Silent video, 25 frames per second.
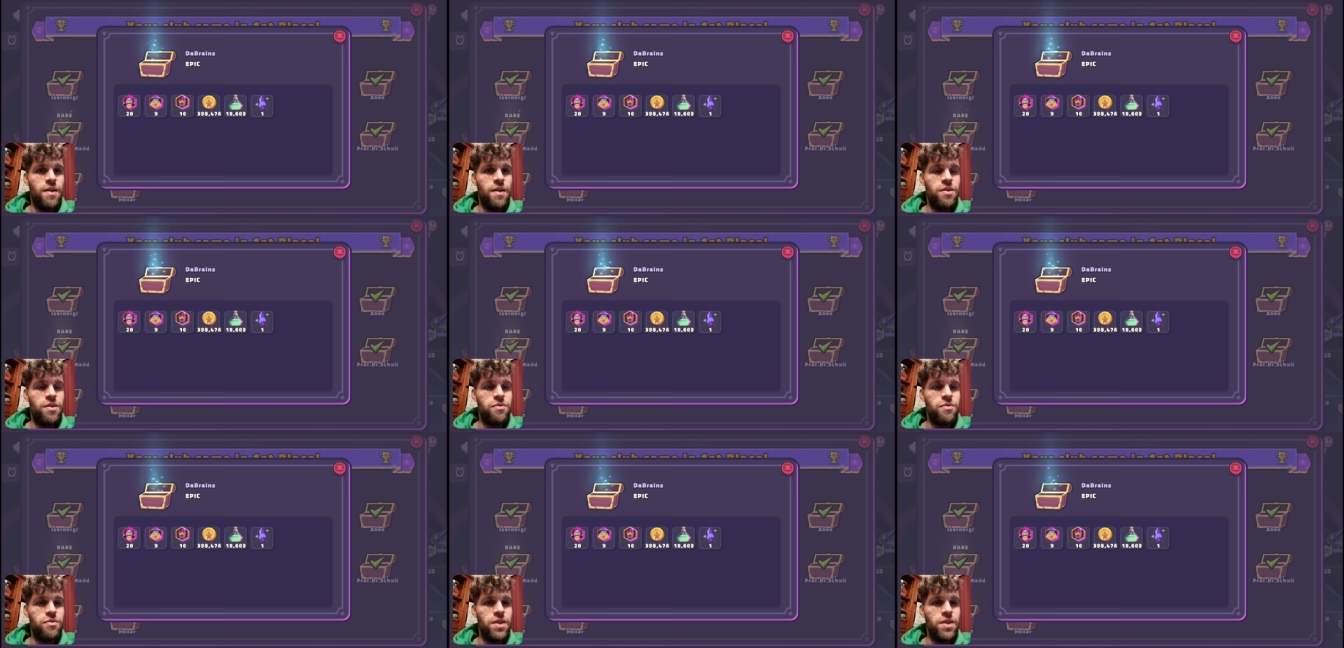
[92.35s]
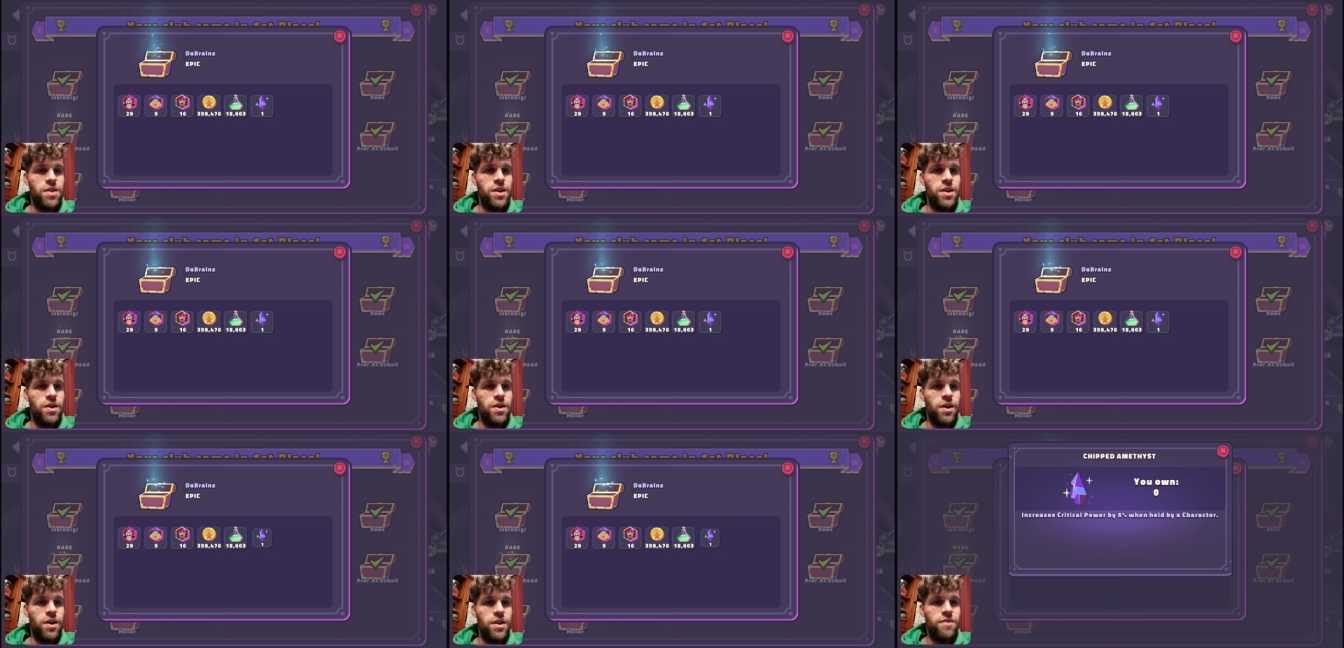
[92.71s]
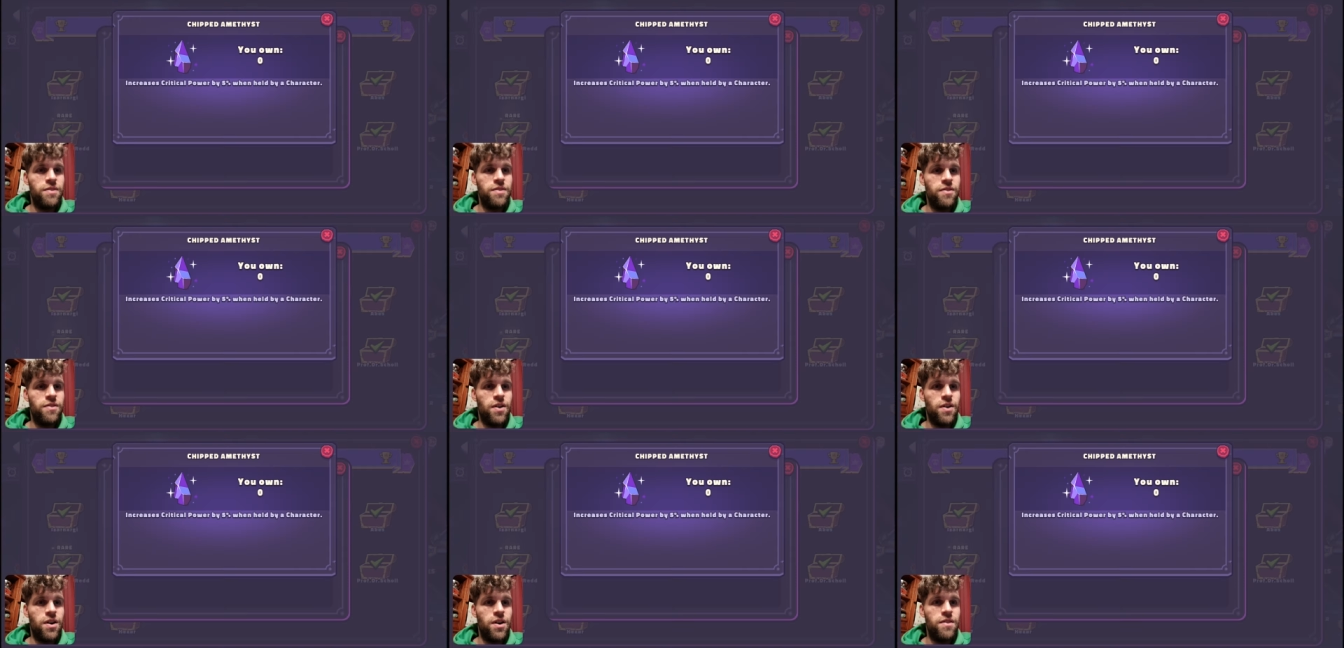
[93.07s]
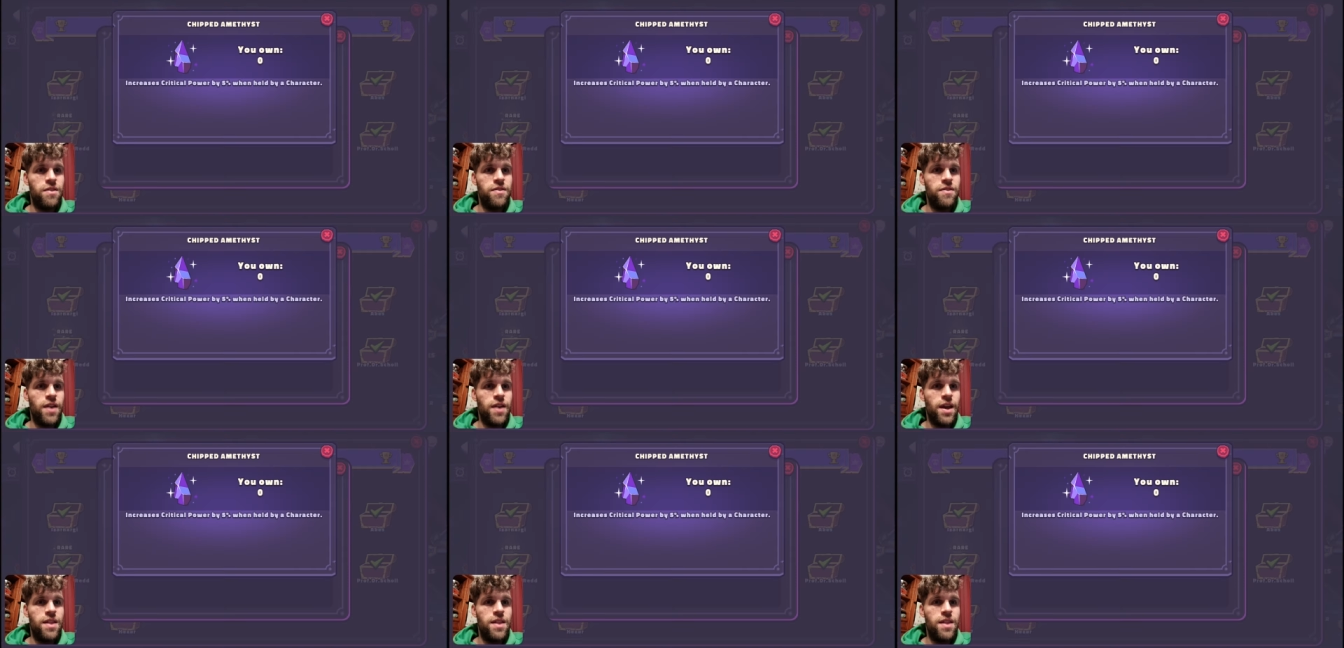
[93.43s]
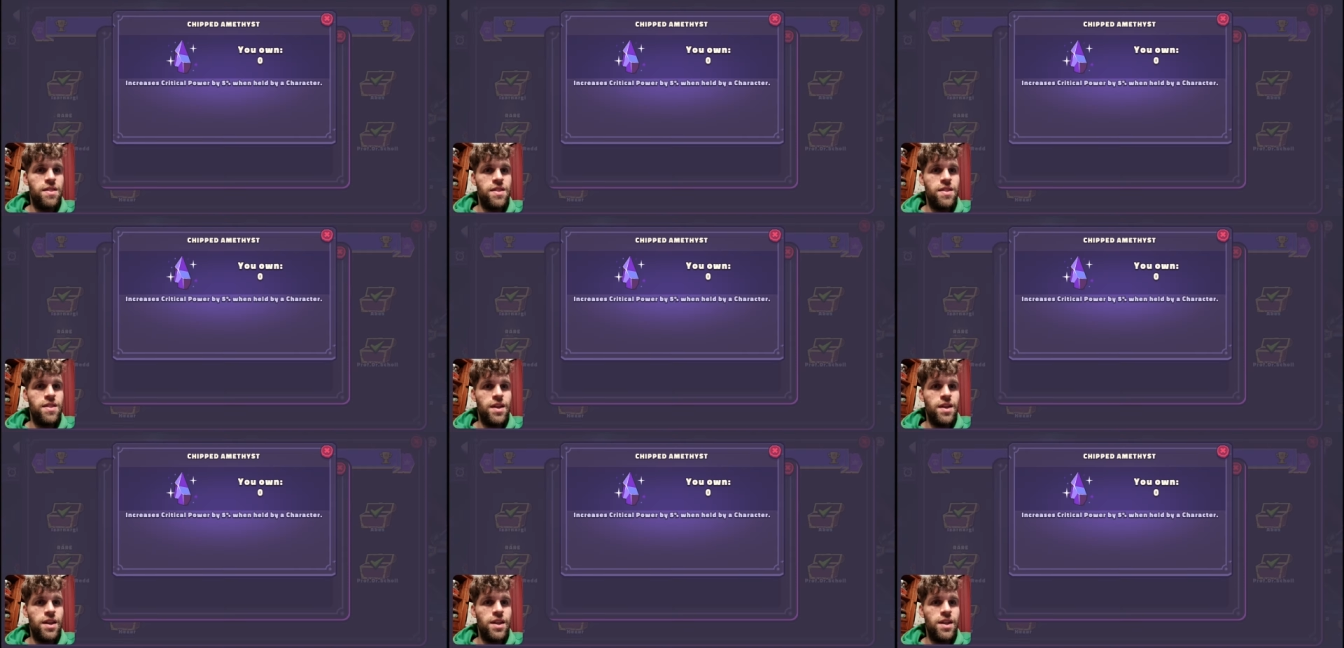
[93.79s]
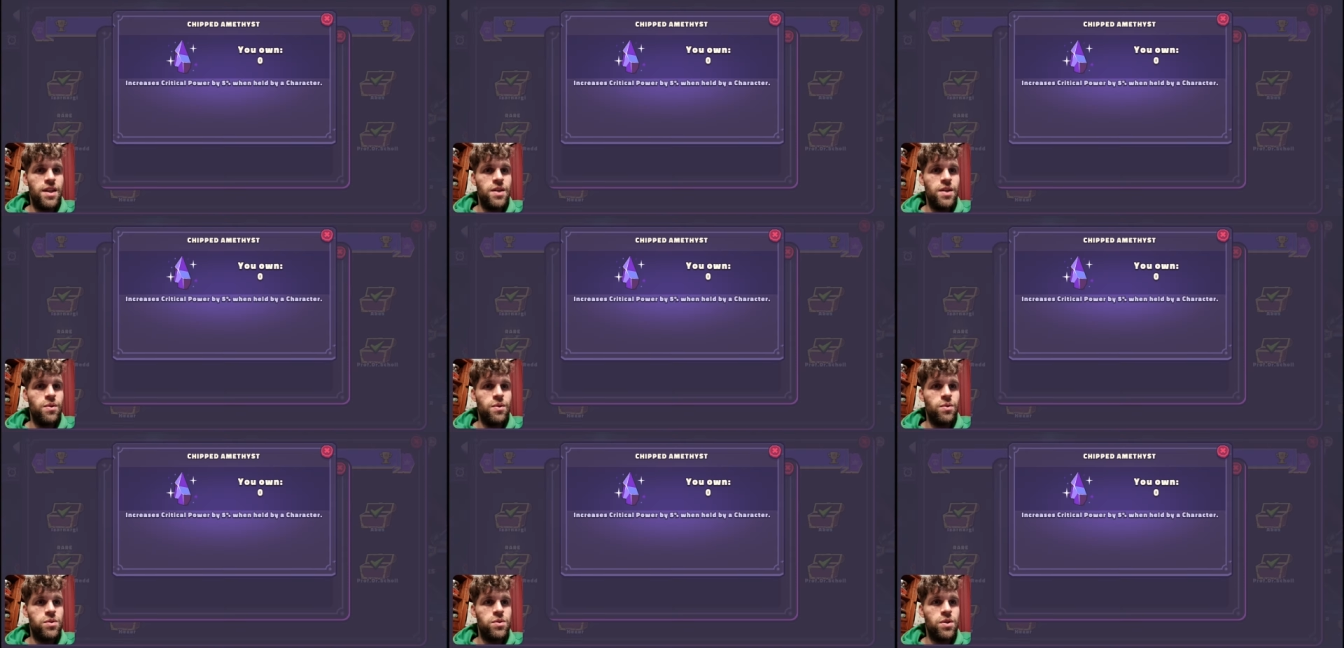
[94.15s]
395 and then he
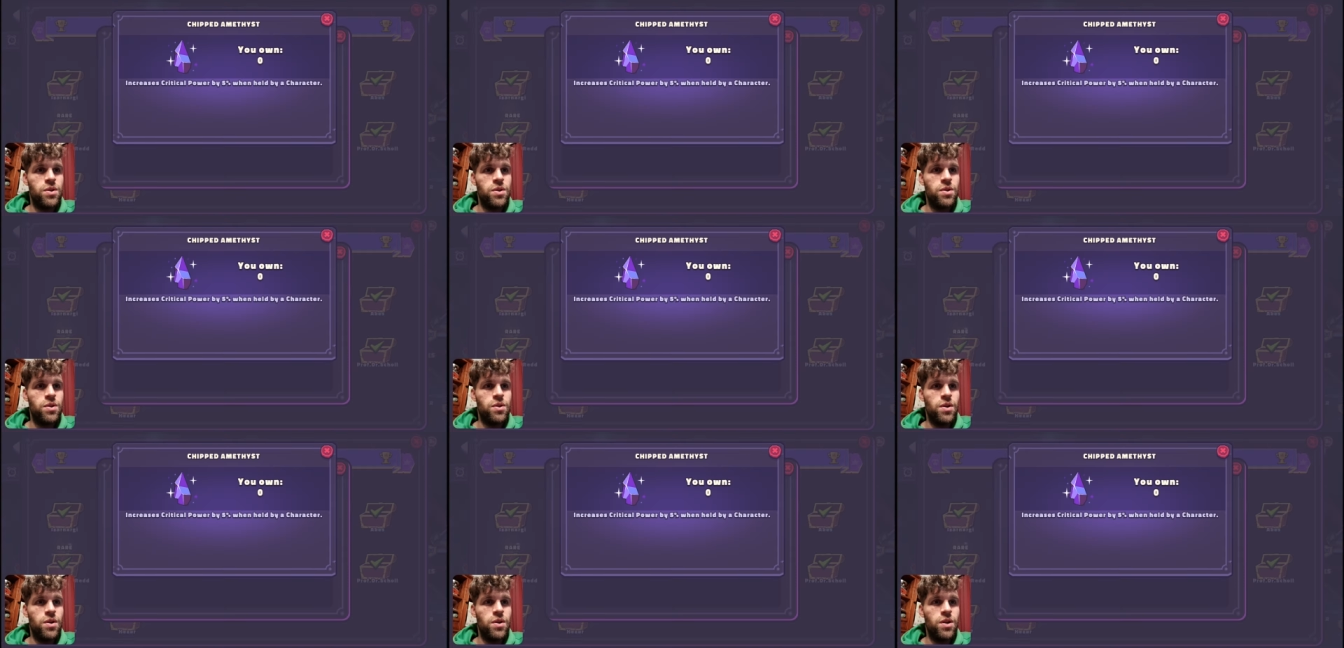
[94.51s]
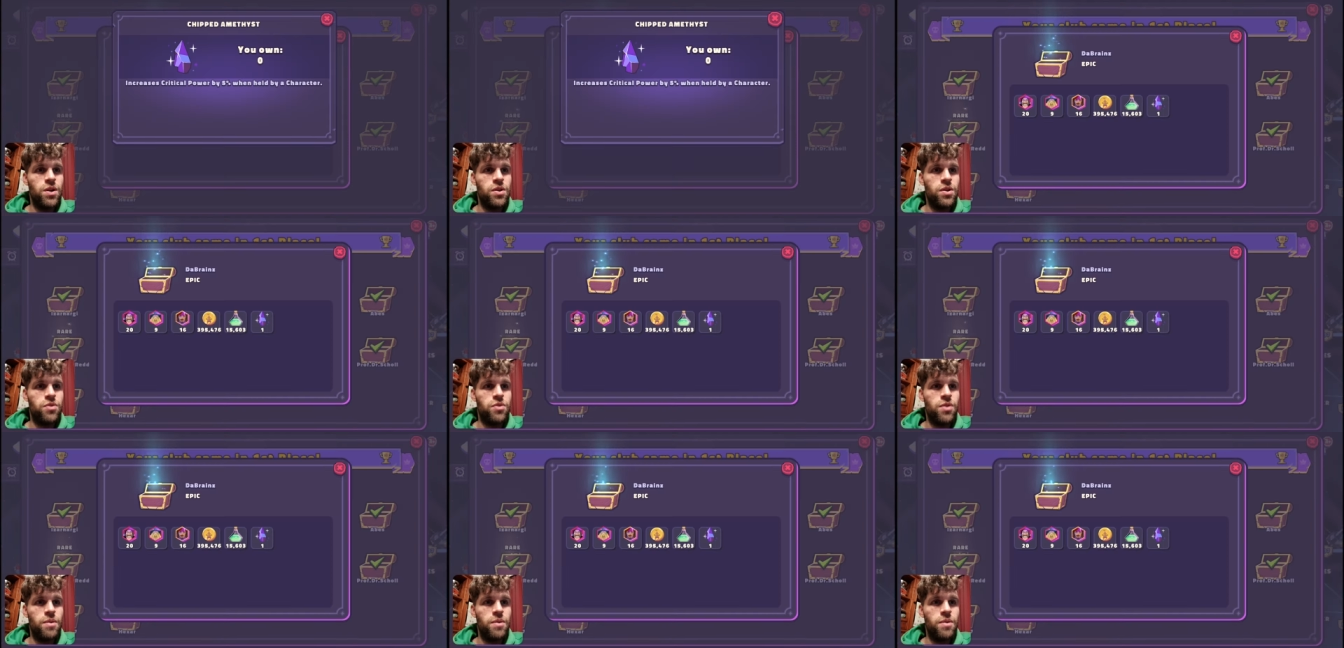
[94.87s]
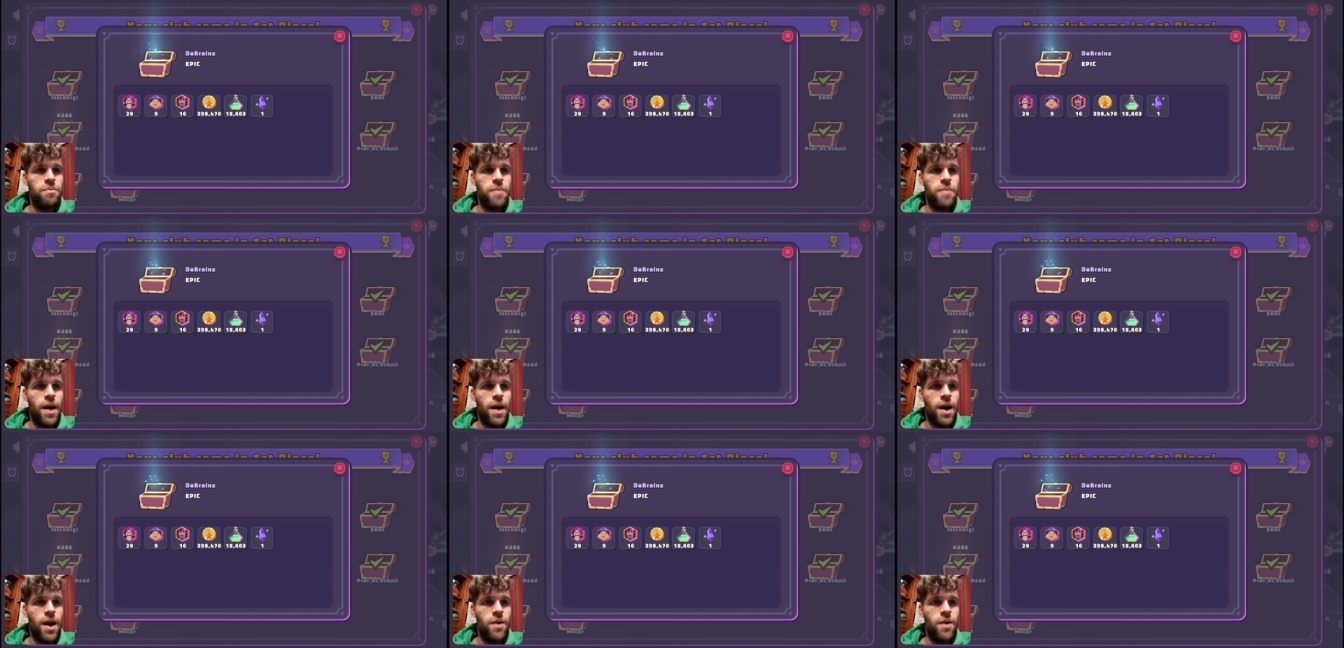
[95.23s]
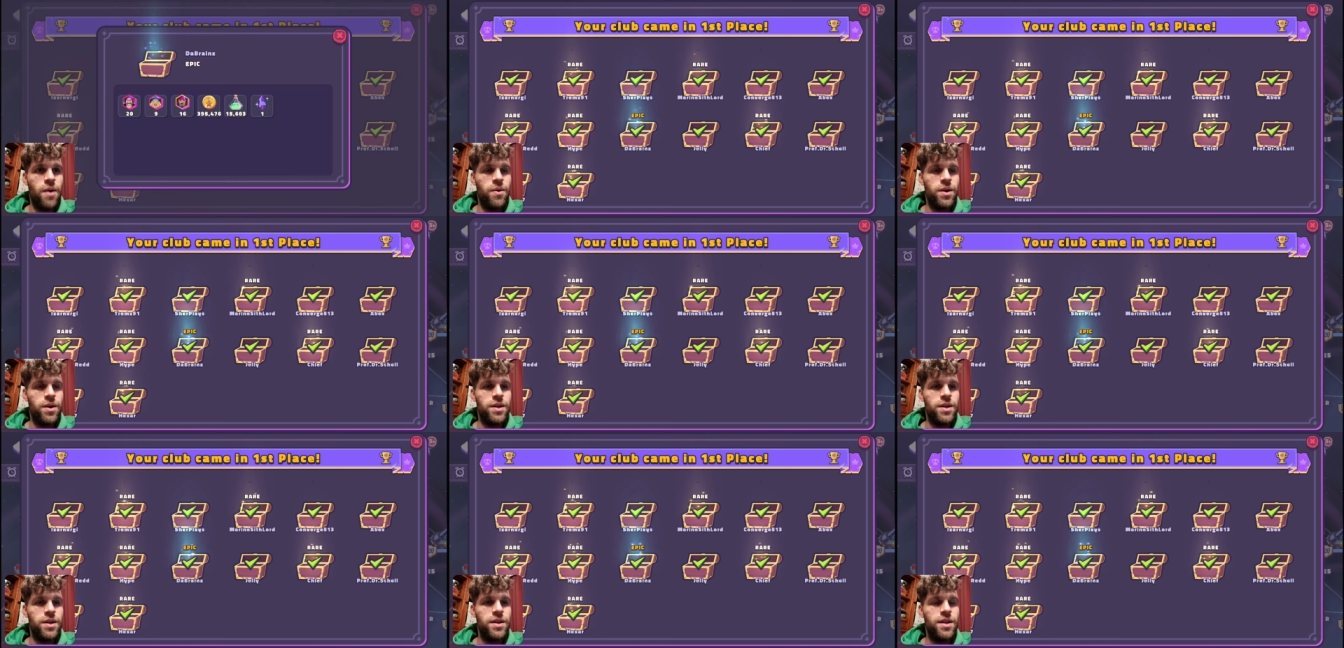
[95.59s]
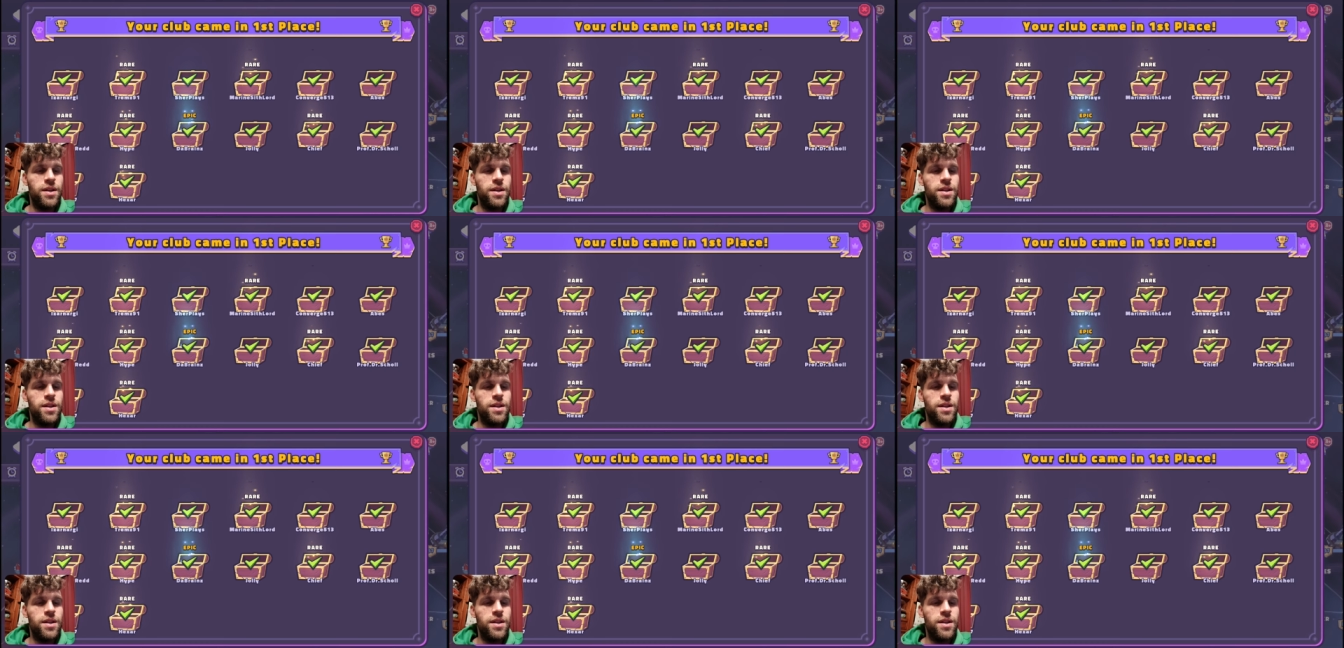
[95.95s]
also got a crit power